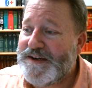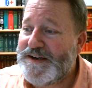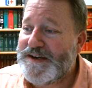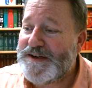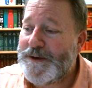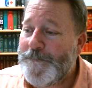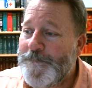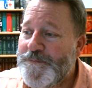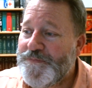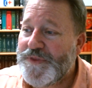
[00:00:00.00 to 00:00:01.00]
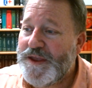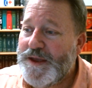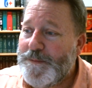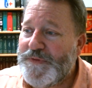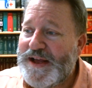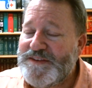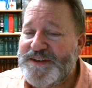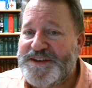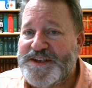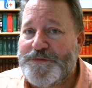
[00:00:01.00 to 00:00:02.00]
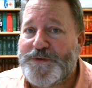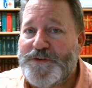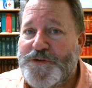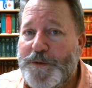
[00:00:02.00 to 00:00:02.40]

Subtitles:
But that's the difference.